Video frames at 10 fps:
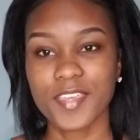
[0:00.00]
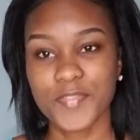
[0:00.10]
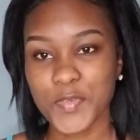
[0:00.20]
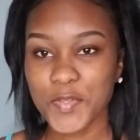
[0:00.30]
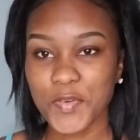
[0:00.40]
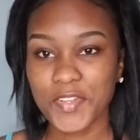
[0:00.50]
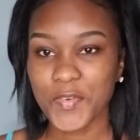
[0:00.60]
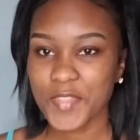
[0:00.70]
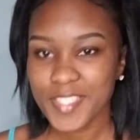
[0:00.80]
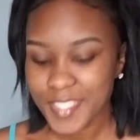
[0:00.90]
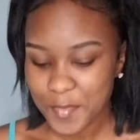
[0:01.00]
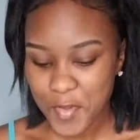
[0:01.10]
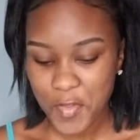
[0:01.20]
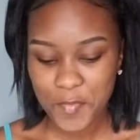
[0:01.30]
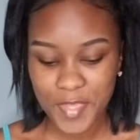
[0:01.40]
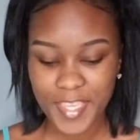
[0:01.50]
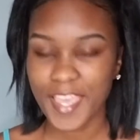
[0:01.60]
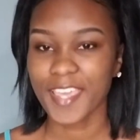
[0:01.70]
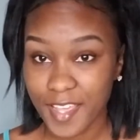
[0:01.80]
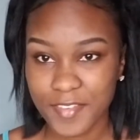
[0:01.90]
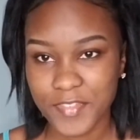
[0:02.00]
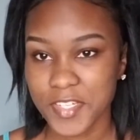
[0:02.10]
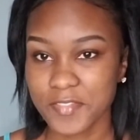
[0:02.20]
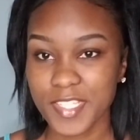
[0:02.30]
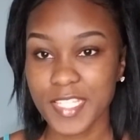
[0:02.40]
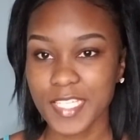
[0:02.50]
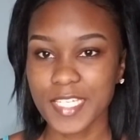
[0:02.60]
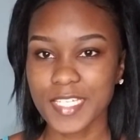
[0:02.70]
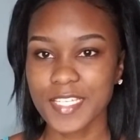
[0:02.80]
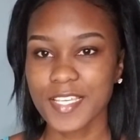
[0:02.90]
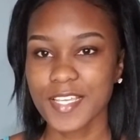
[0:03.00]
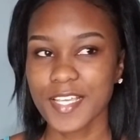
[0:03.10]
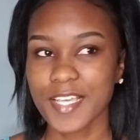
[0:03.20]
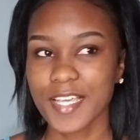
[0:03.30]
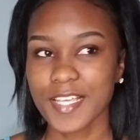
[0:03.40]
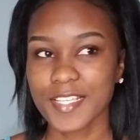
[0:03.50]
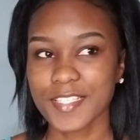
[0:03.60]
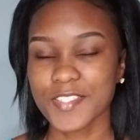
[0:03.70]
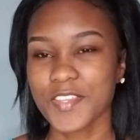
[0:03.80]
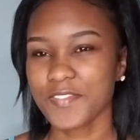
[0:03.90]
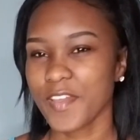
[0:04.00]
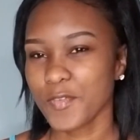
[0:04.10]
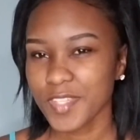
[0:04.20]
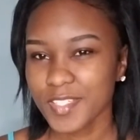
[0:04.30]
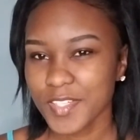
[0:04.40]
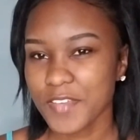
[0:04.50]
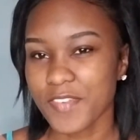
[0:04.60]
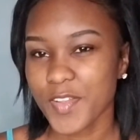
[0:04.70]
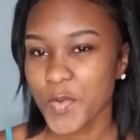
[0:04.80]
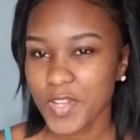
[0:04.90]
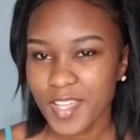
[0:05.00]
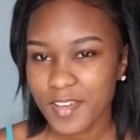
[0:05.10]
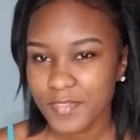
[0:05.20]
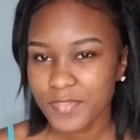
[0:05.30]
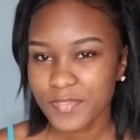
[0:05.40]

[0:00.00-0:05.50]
If you don't know this about me, I laugh for everything. So if I don't laugh,